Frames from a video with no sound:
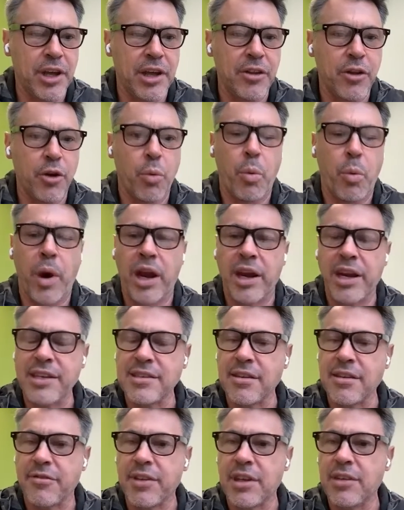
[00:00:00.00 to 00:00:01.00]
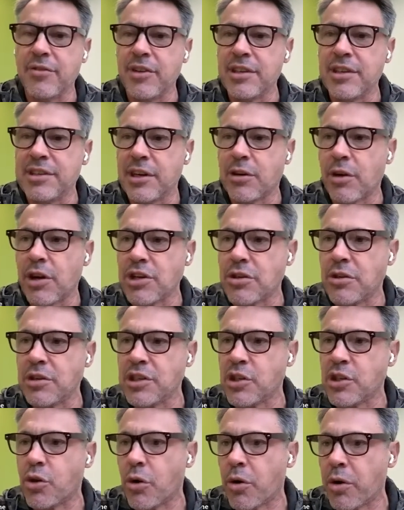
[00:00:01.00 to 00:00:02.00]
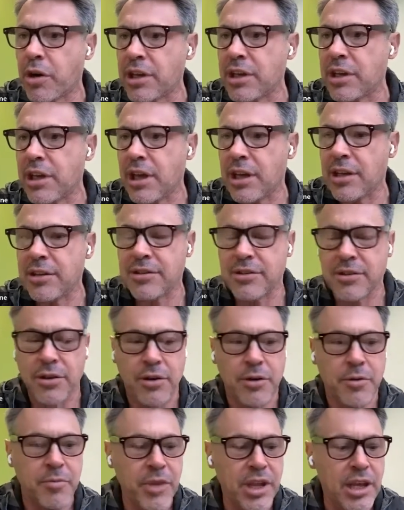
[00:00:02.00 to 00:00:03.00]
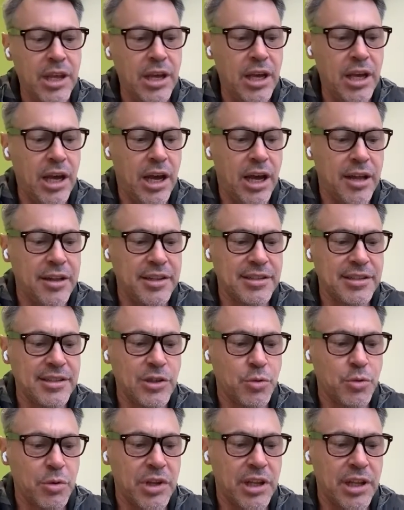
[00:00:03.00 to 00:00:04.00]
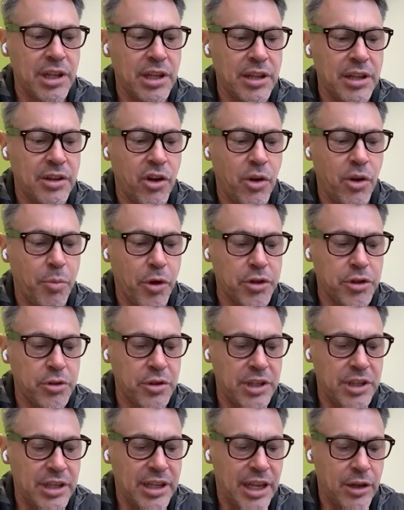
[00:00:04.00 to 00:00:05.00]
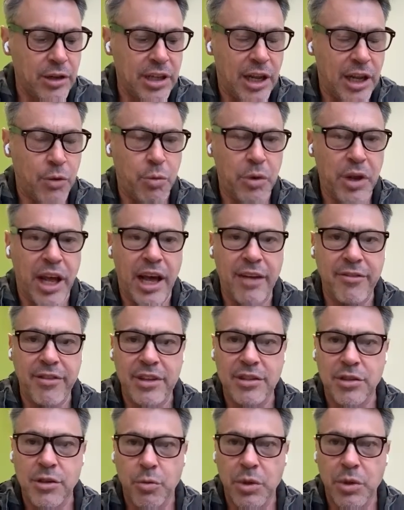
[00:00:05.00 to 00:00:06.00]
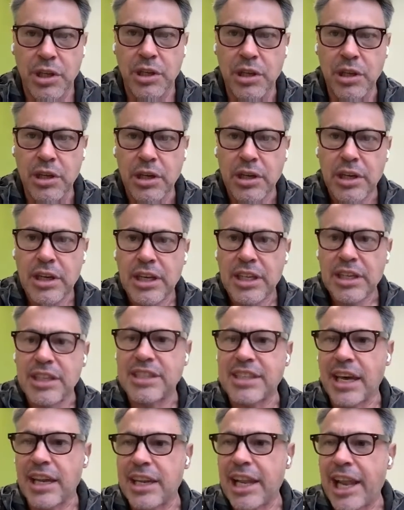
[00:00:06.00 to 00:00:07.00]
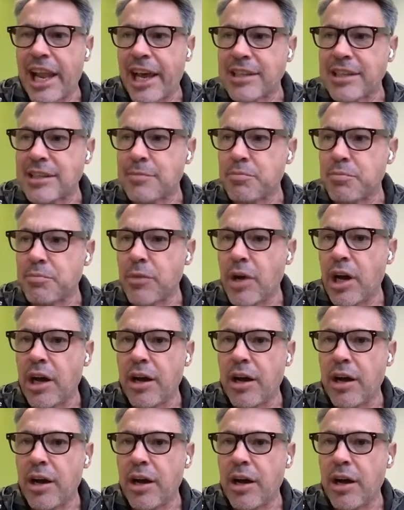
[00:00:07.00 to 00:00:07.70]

the awareness of EV integration is growing, and so this is really the opportunity that we have. And so we decided last